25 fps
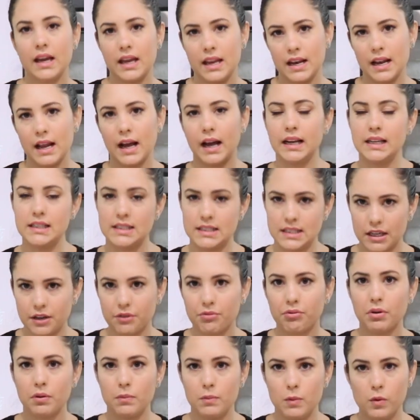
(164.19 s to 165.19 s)
and I did
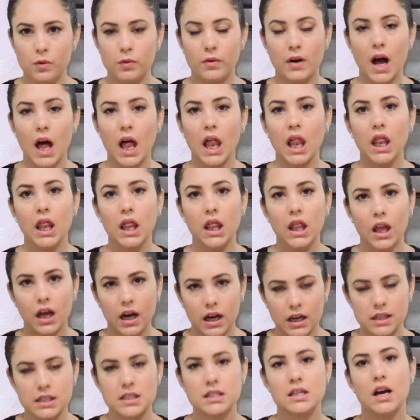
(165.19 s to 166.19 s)
remove a
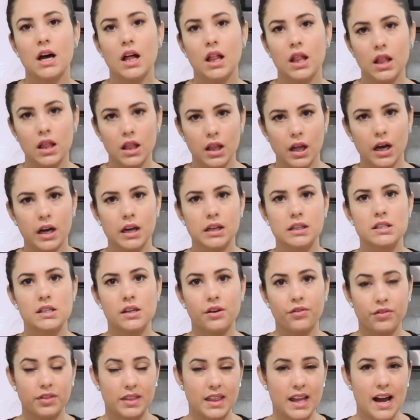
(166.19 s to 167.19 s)
lot
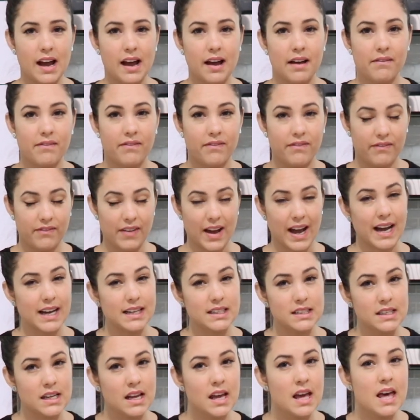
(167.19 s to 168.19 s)
of that
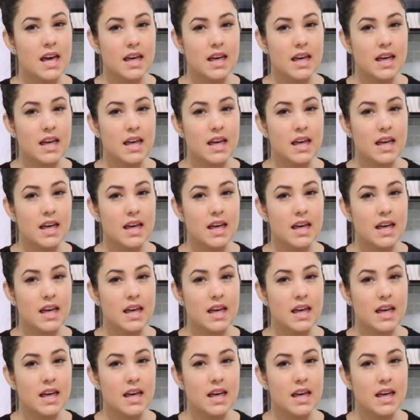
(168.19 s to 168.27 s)
fat